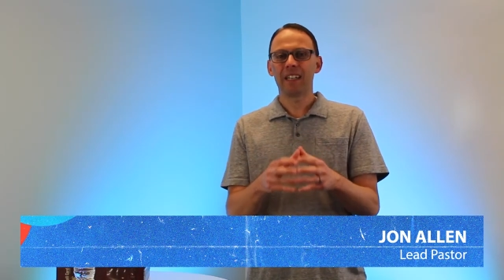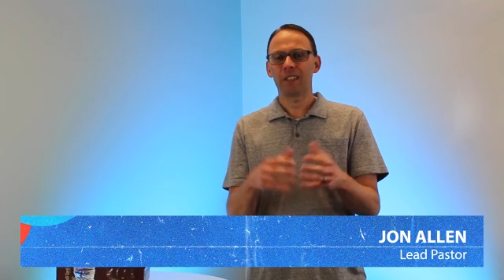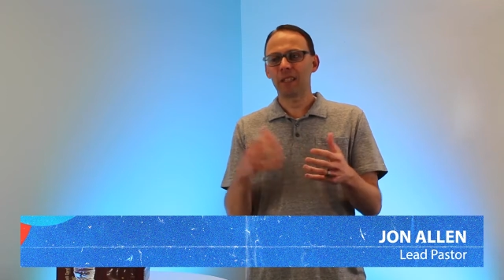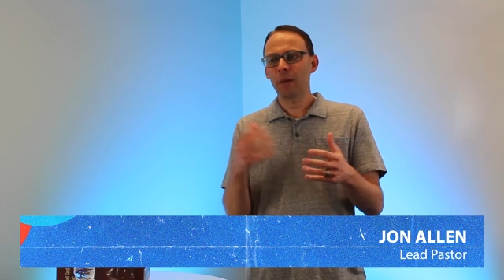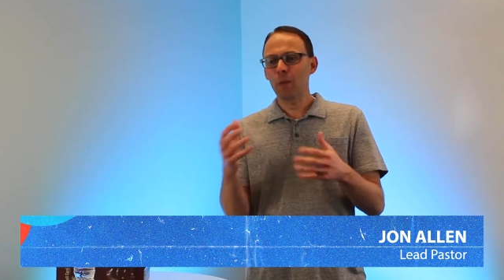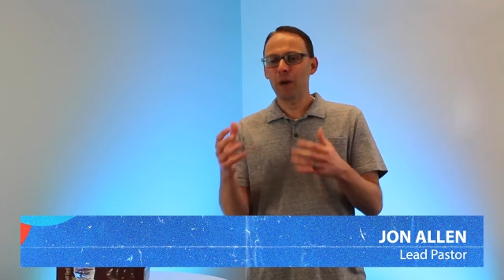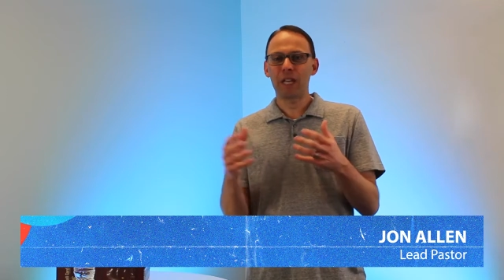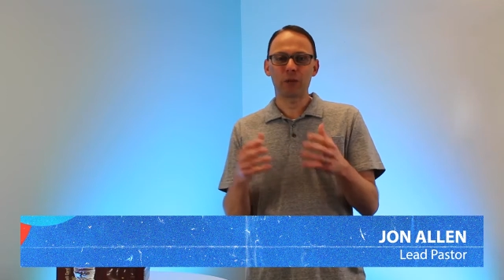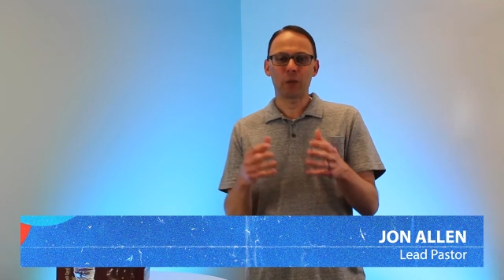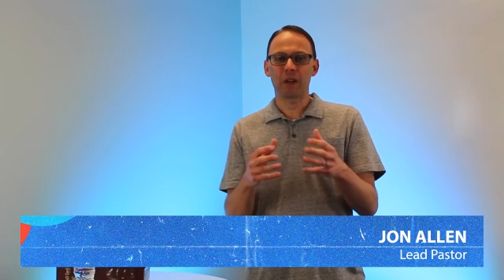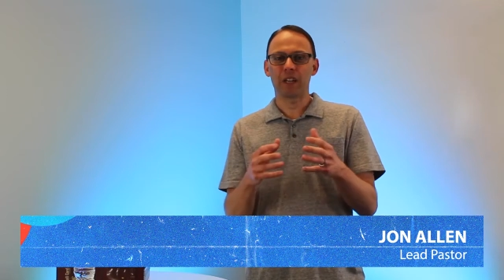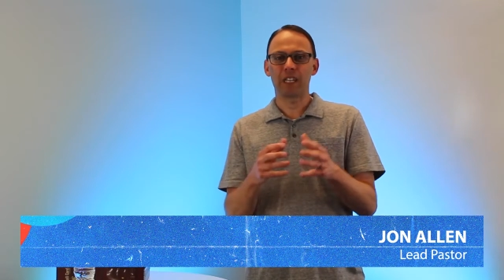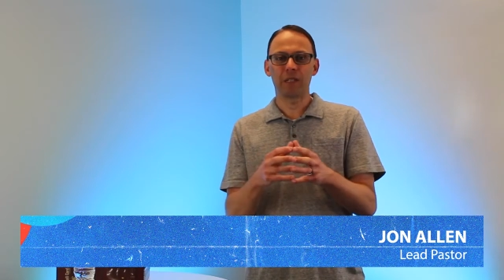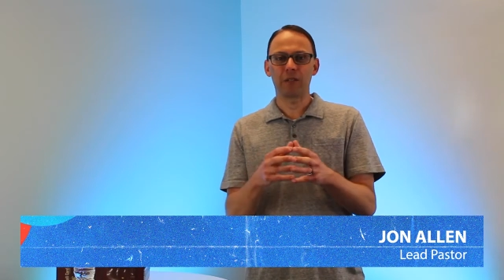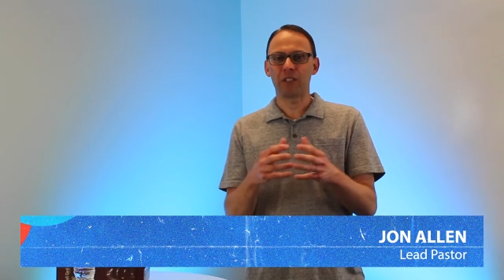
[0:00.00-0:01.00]
Some weeks
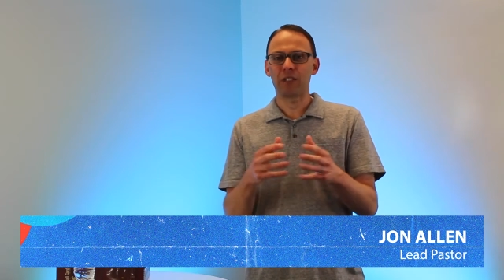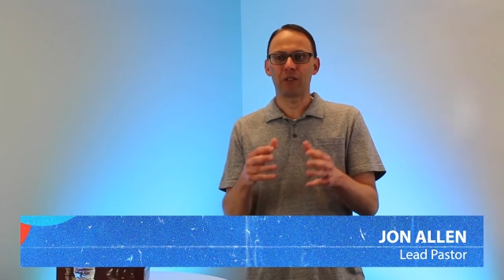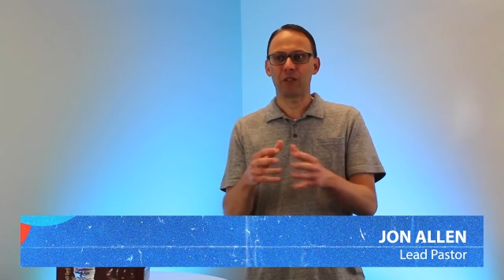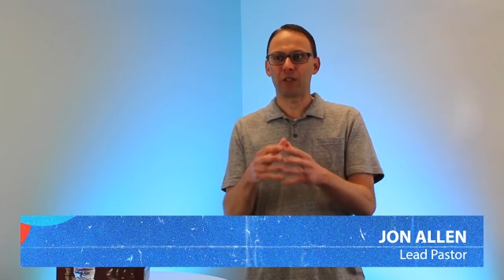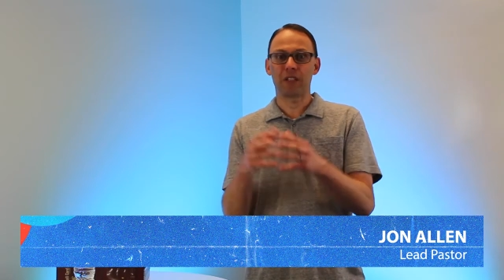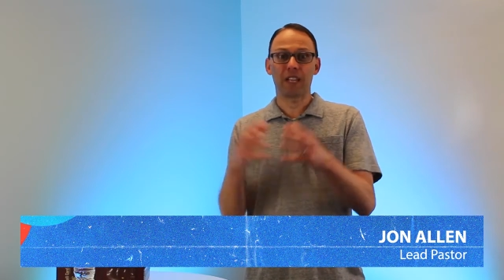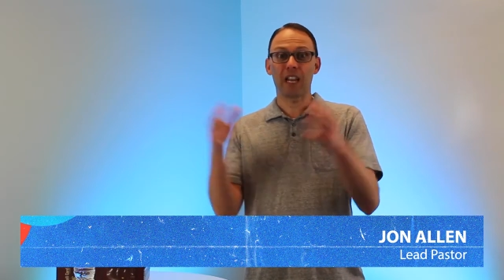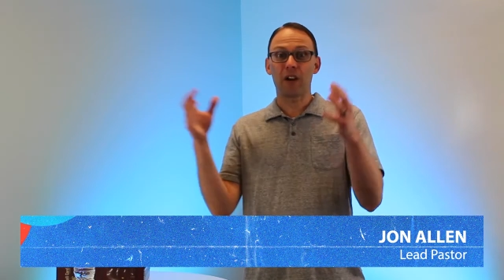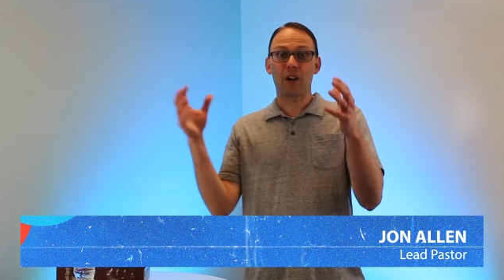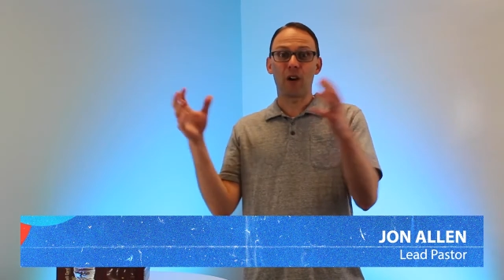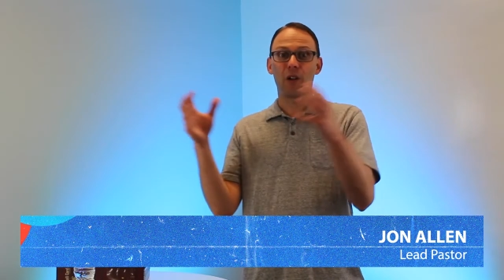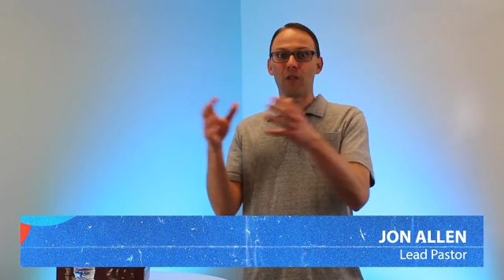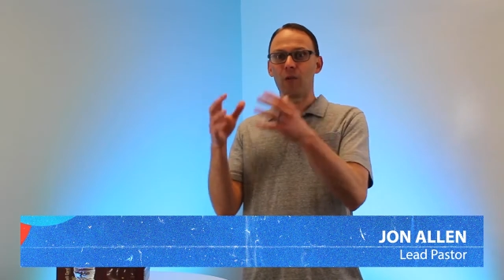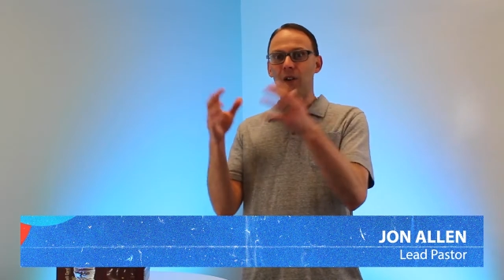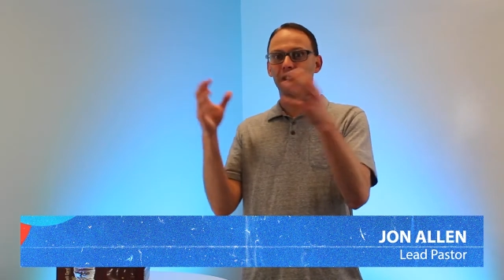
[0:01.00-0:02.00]
we're going to just take
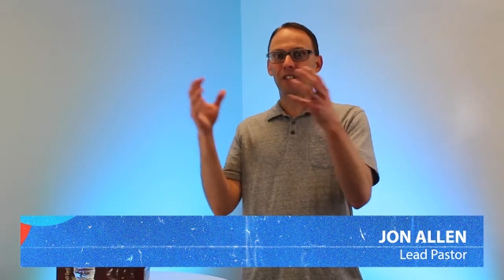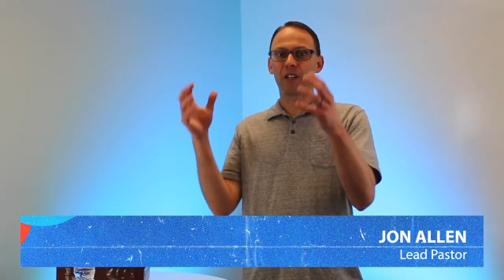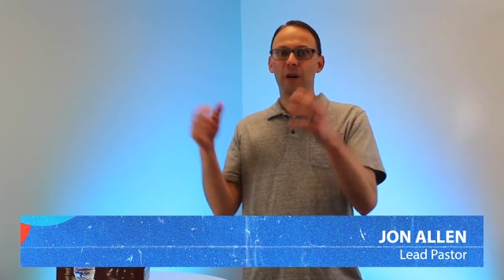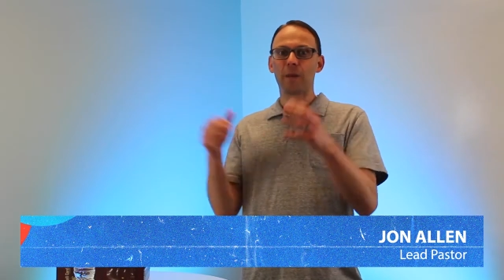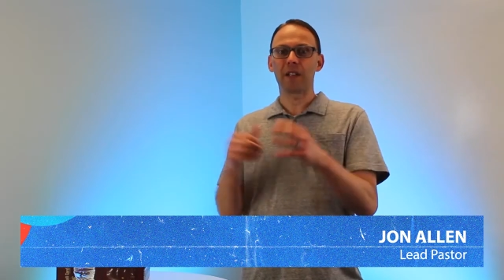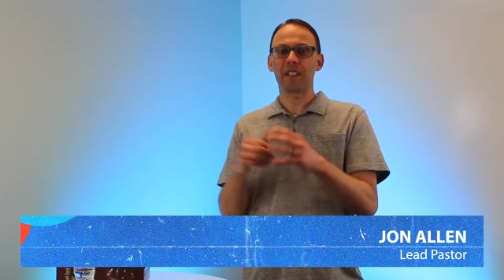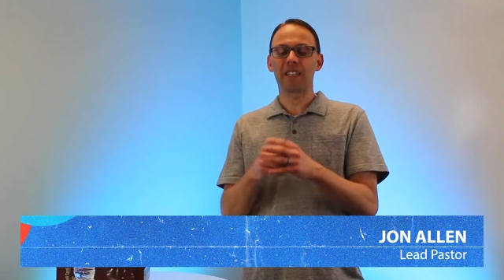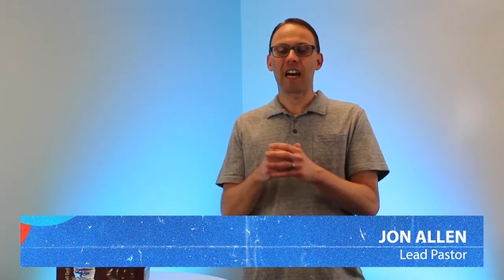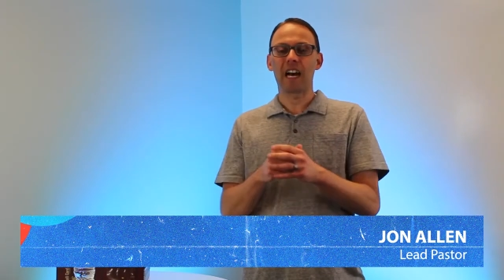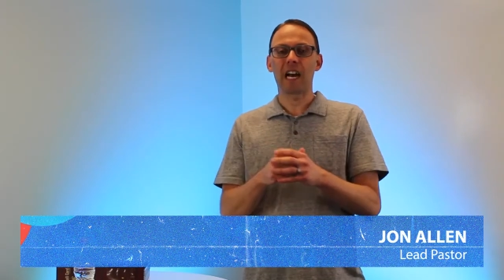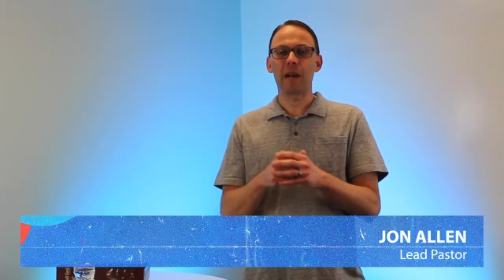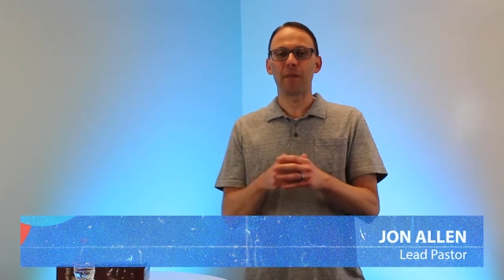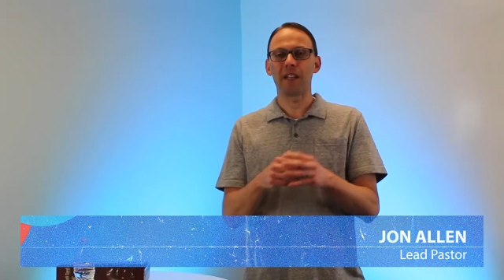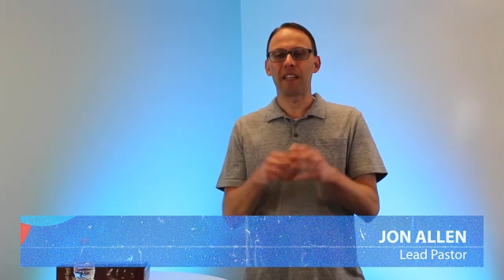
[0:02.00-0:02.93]
all of one psalm at a time,